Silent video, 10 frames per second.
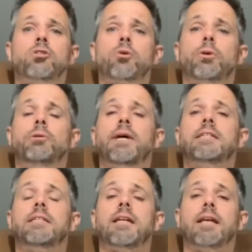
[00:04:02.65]
So we do 8
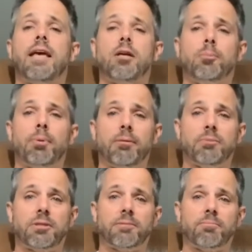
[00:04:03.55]
to 10 ankle
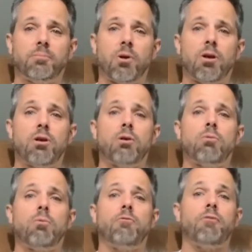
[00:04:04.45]
pumps.
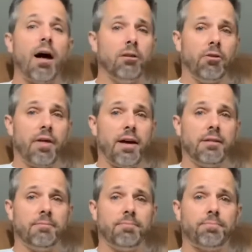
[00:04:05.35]
We follow that
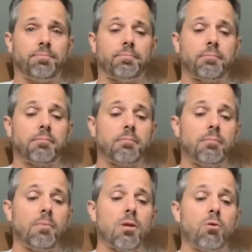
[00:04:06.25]

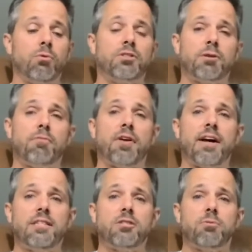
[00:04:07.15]
with some
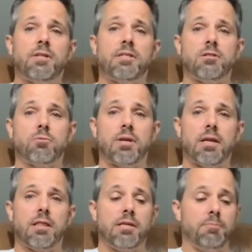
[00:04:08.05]
thigh squeezes. We
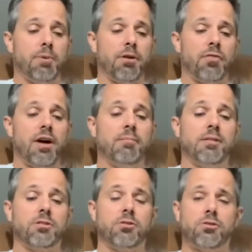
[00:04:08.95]
get these big thigh
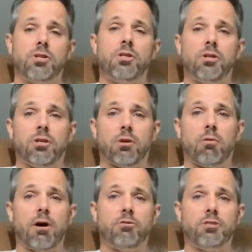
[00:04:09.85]
muscles, the
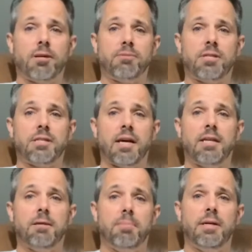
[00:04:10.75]
quadriceps, to
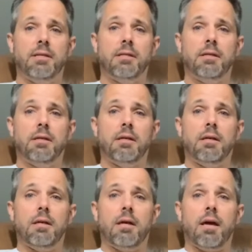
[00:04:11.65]
tighten a bit
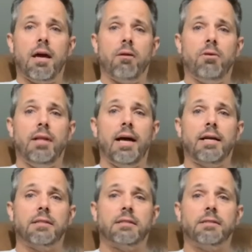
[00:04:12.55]
and
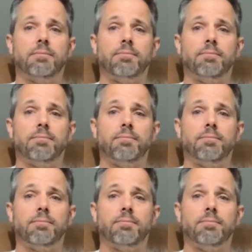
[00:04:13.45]
relax.